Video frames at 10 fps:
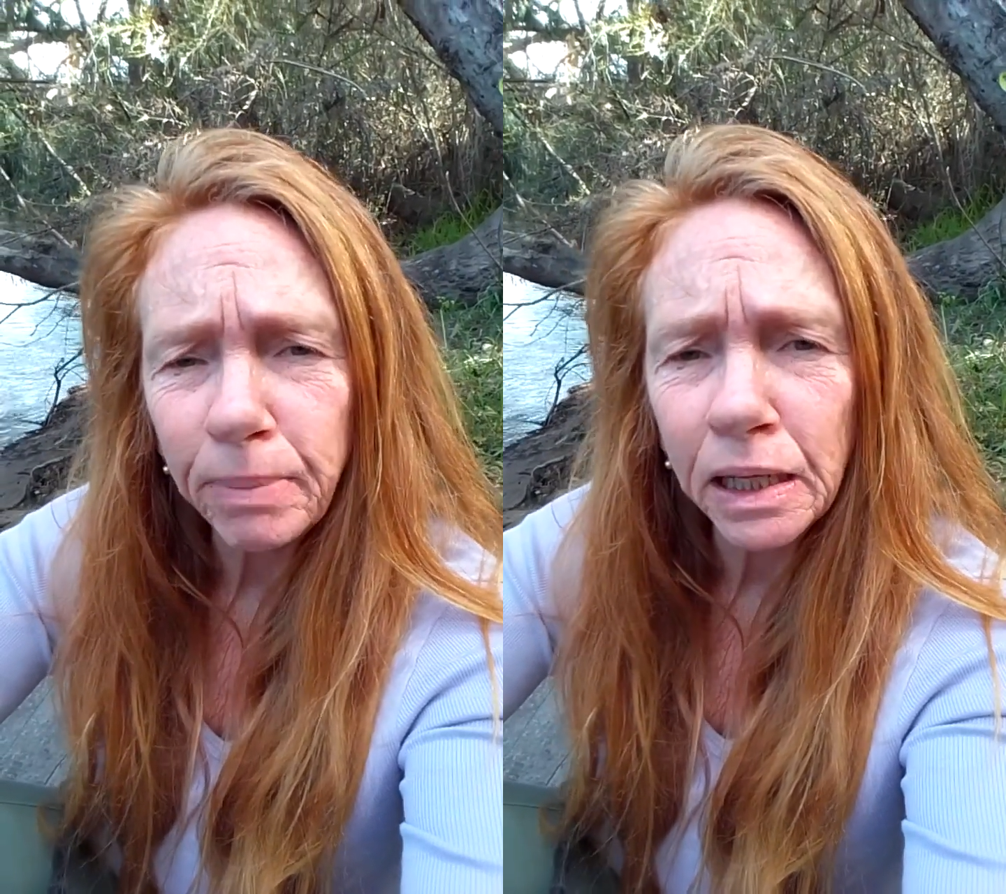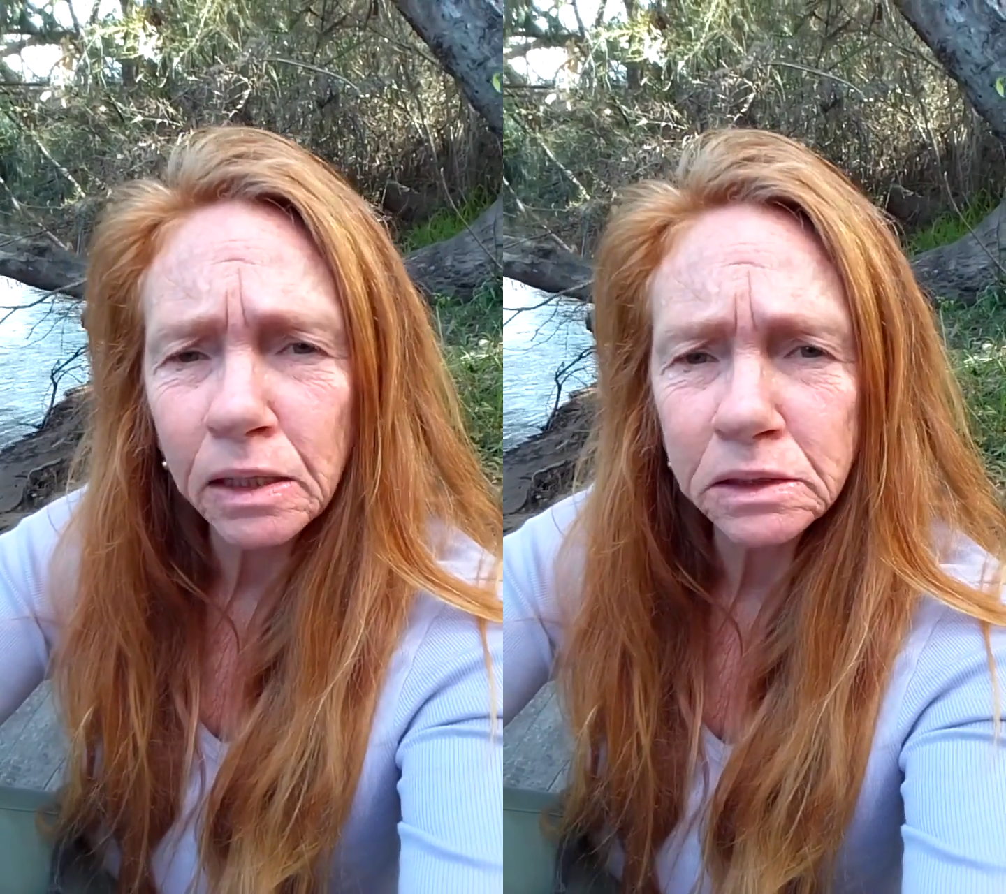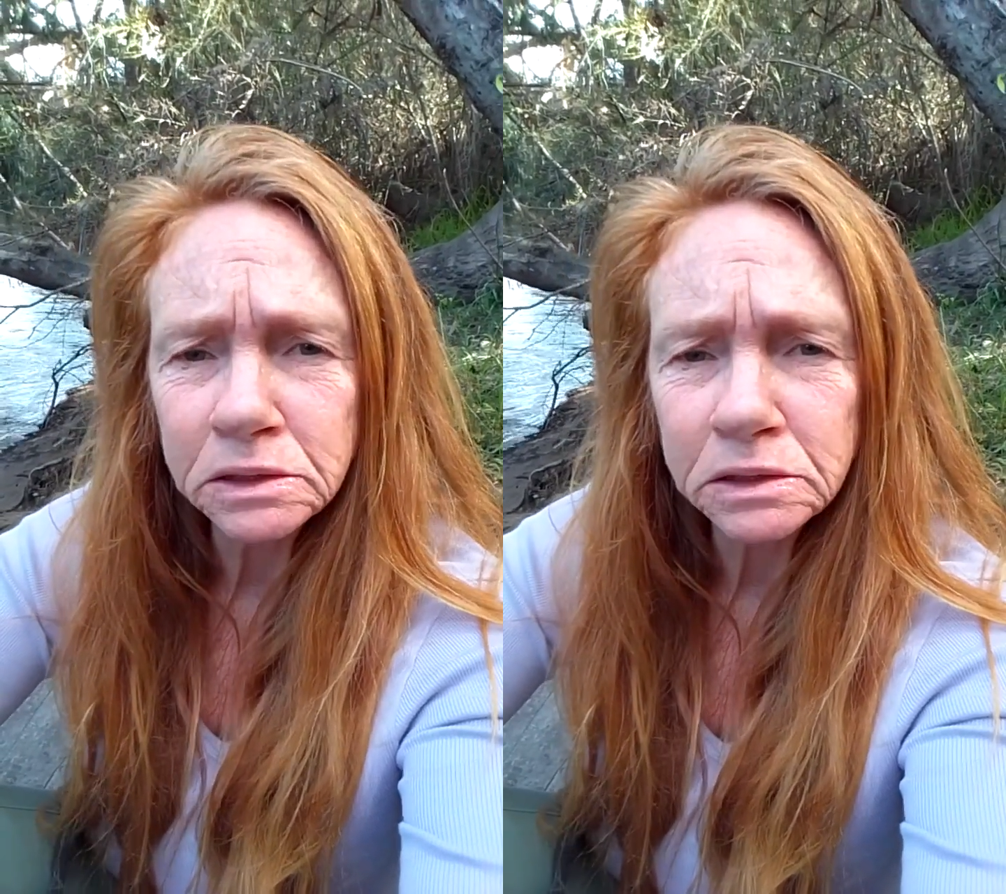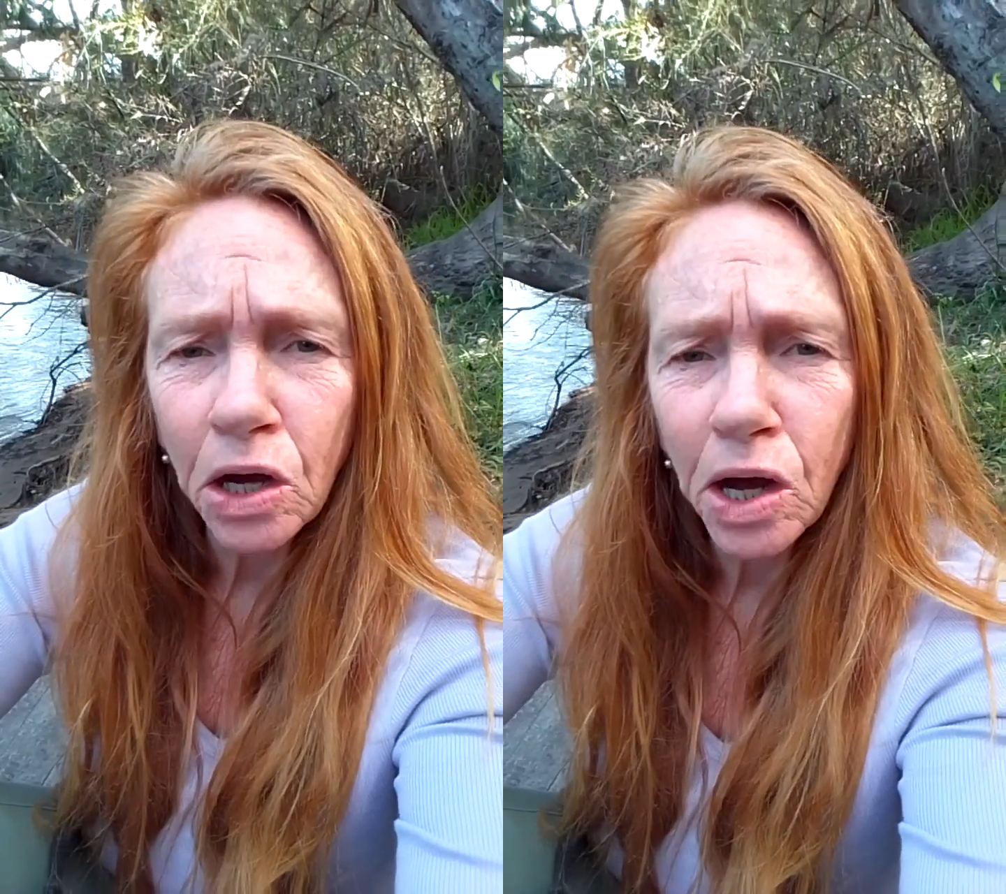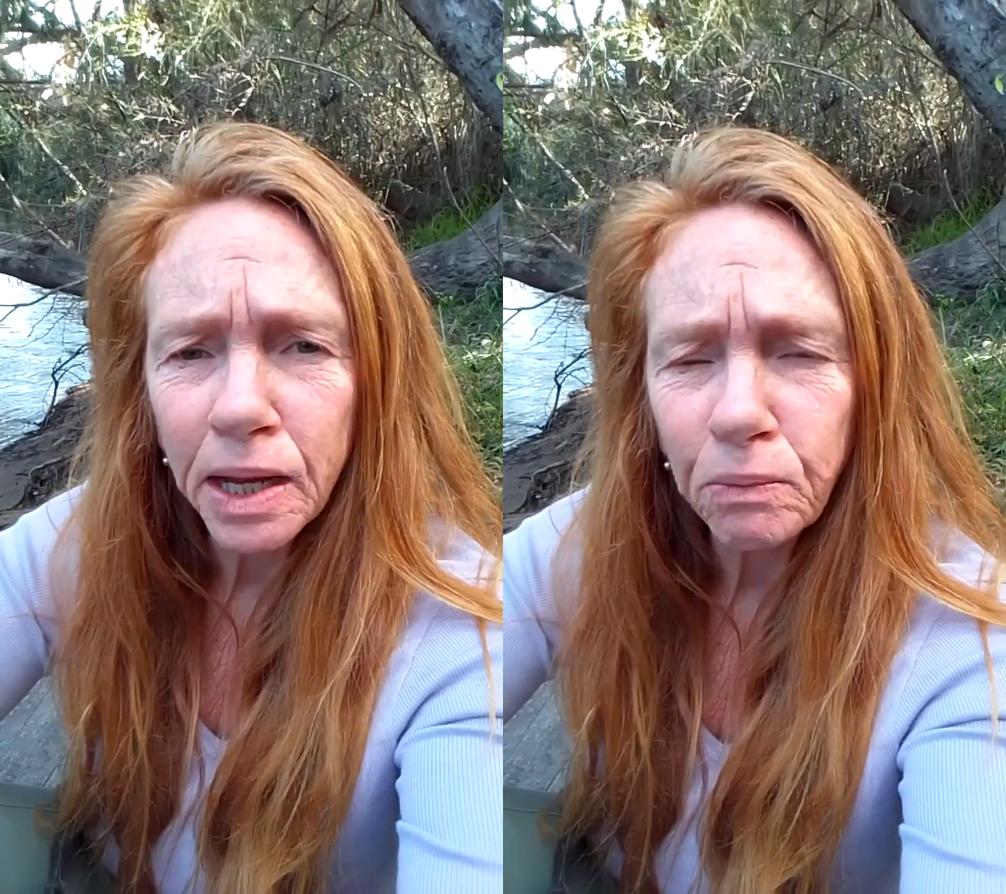because
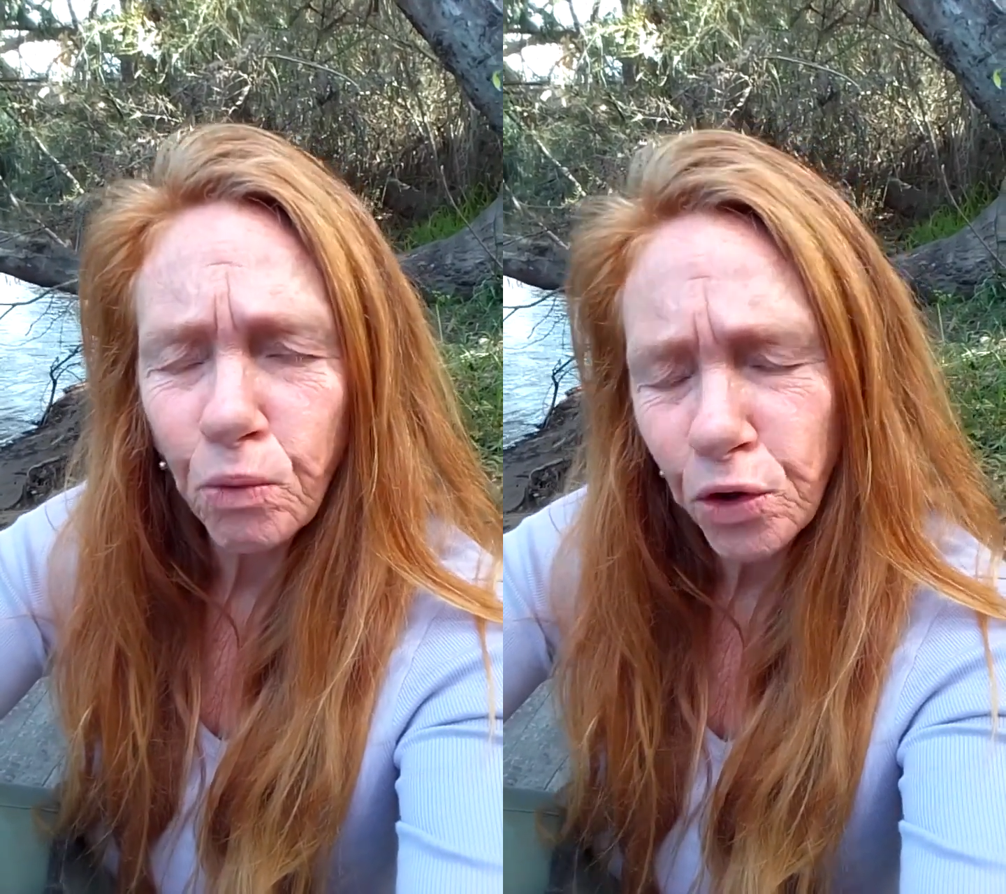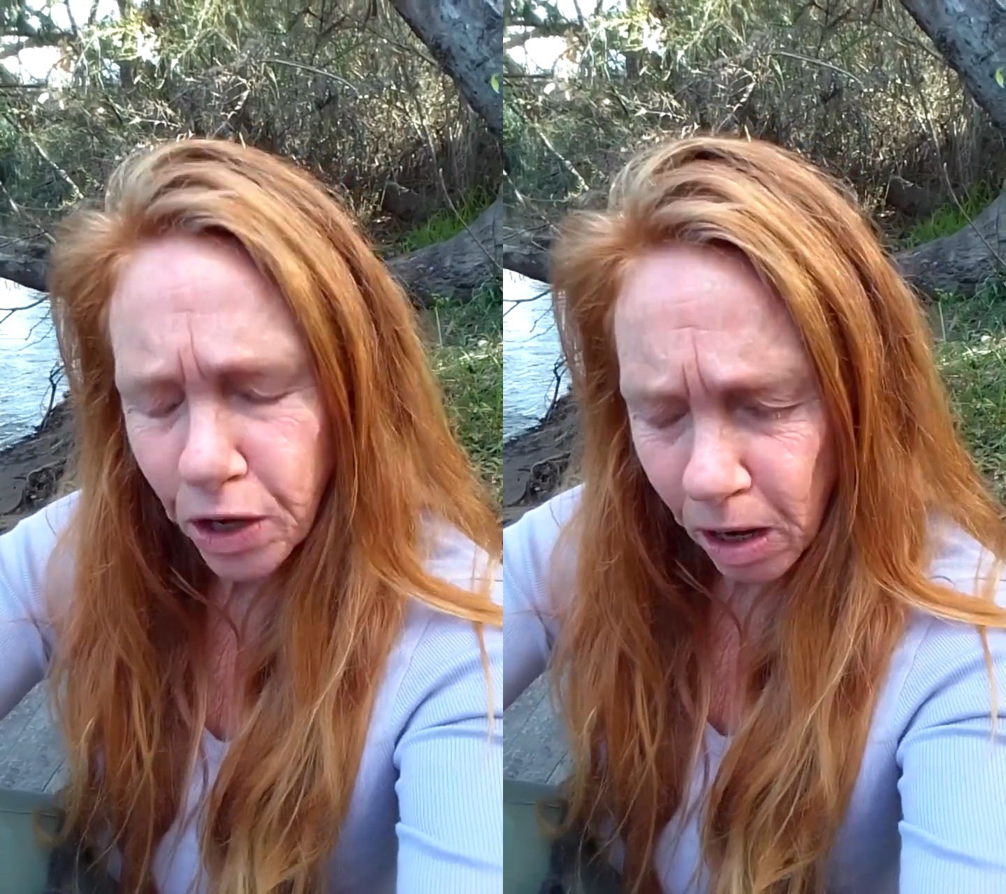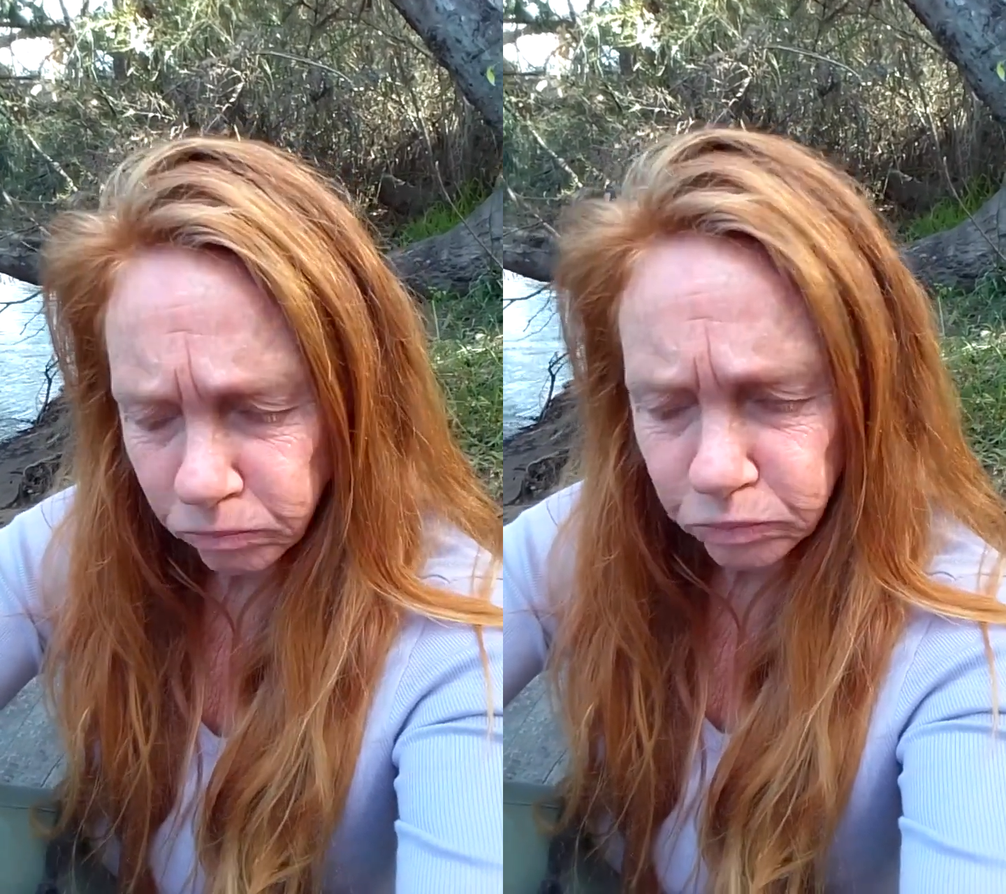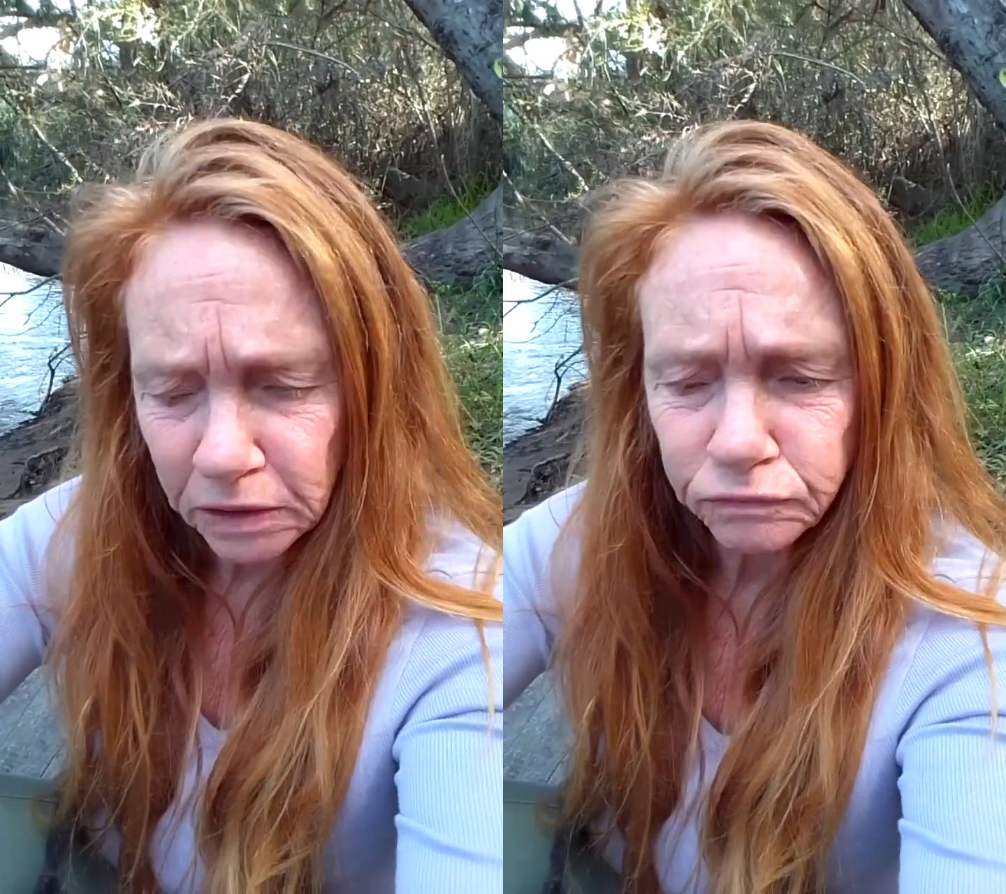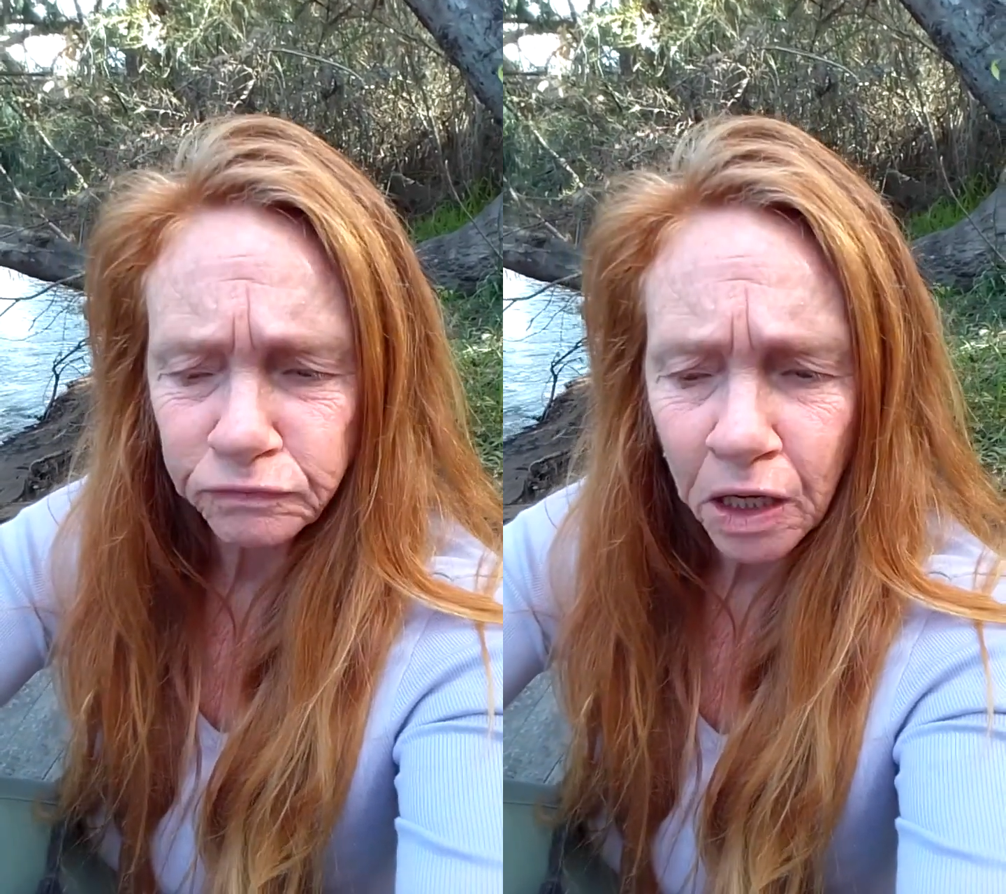I woke up
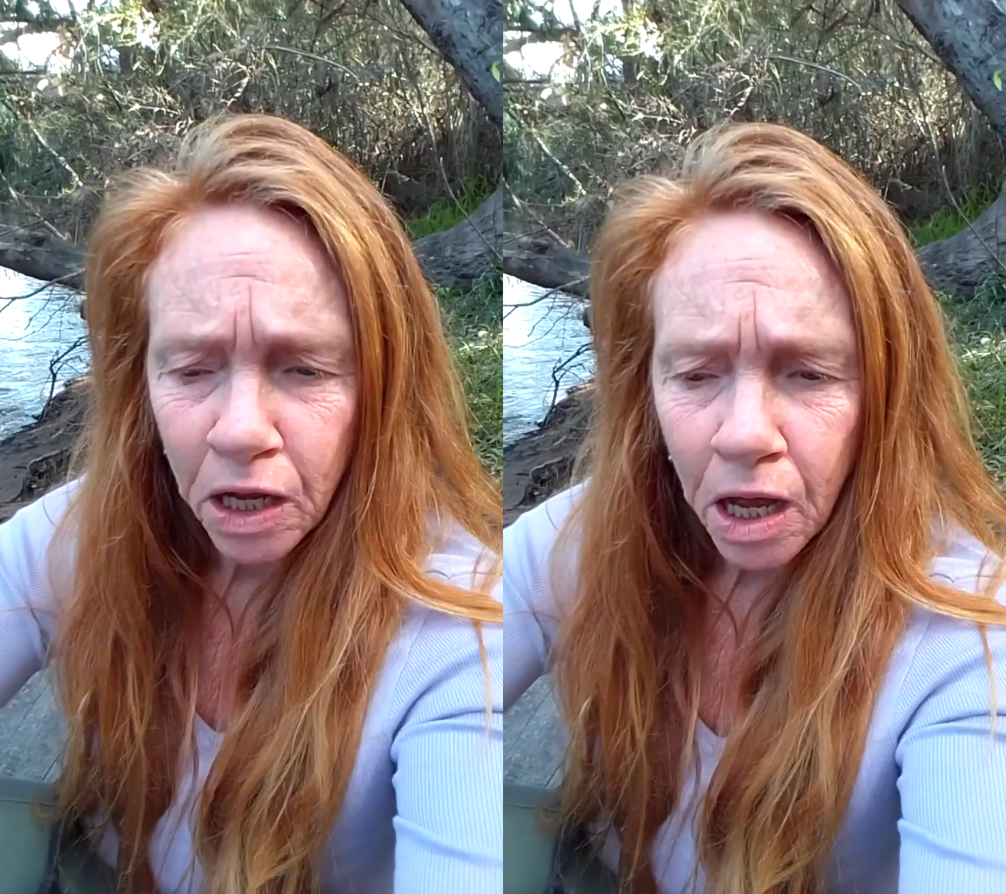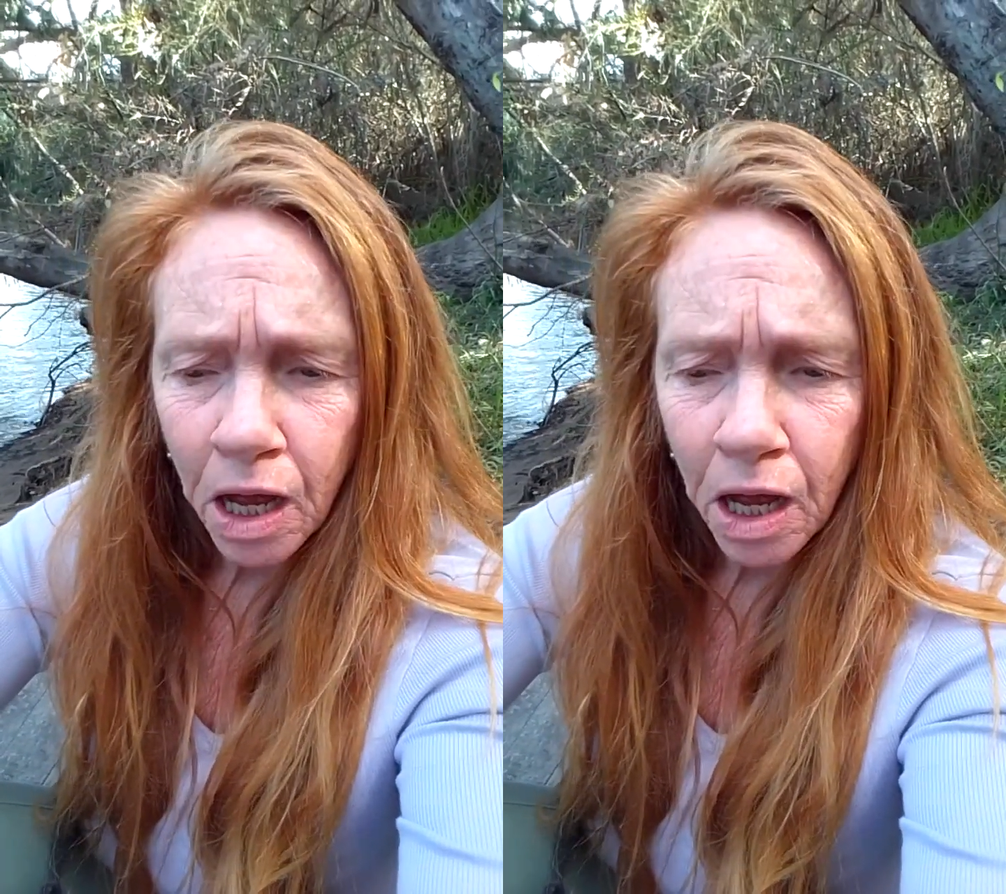with